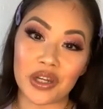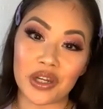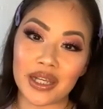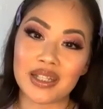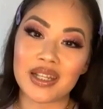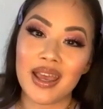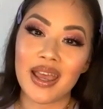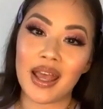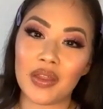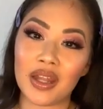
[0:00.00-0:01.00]
fridge,
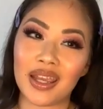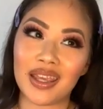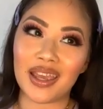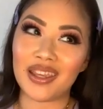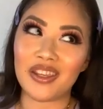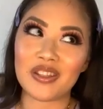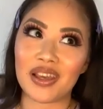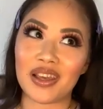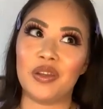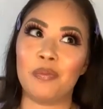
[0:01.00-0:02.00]
and then I use
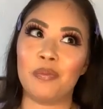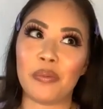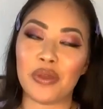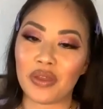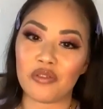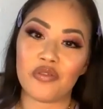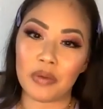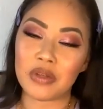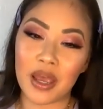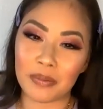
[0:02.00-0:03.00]
that thing probably like
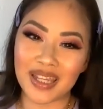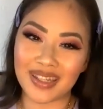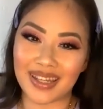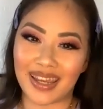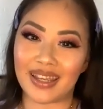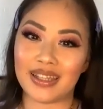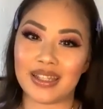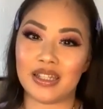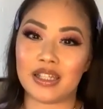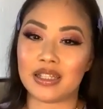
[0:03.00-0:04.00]
5 times a day, because
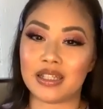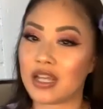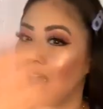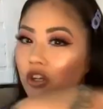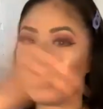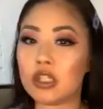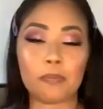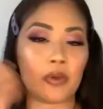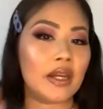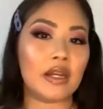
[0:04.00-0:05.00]
you just
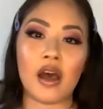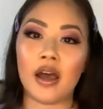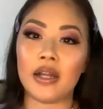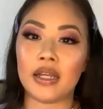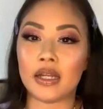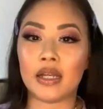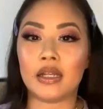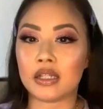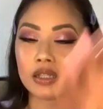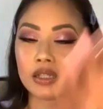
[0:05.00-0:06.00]
spray it on and it
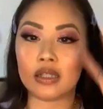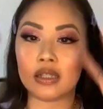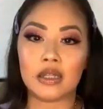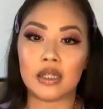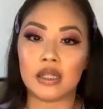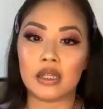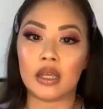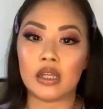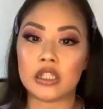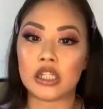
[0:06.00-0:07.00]
just instantly
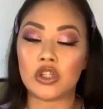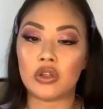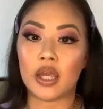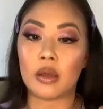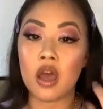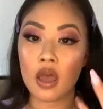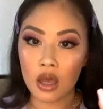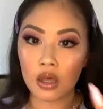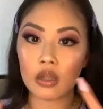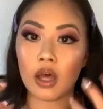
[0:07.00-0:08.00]
like gives you like
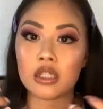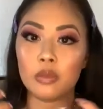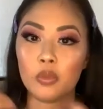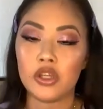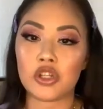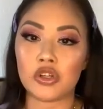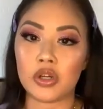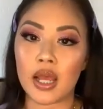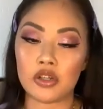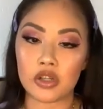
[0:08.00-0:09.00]
lots of moisture
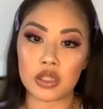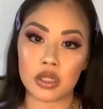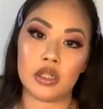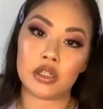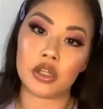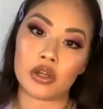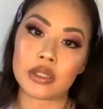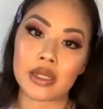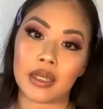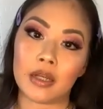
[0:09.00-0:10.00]
and hydration into your
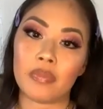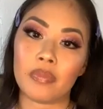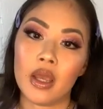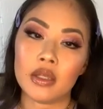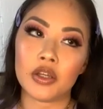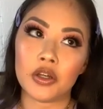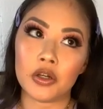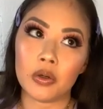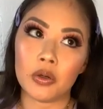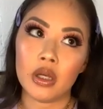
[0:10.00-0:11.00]
skin.
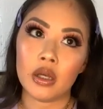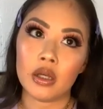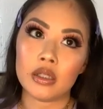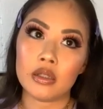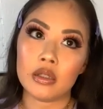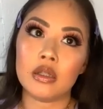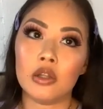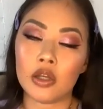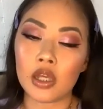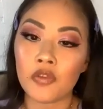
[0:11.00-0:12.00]
So
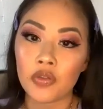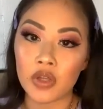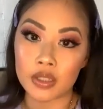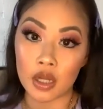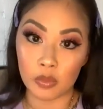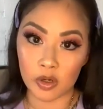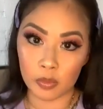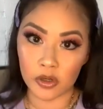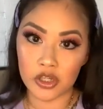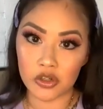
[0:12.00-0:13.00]
looking for things that are more
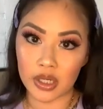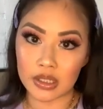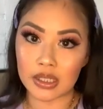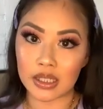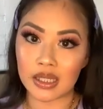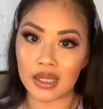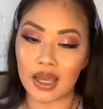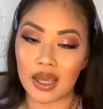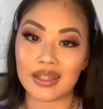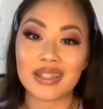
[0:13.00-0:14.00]
moisturizing
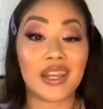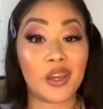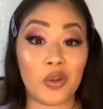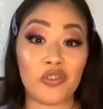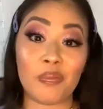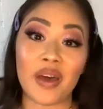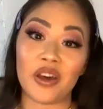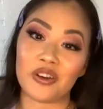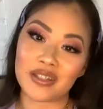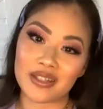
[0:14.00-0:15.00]
and then staying away from
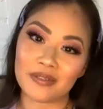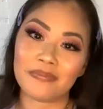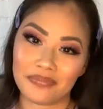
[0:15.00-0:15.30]
powders.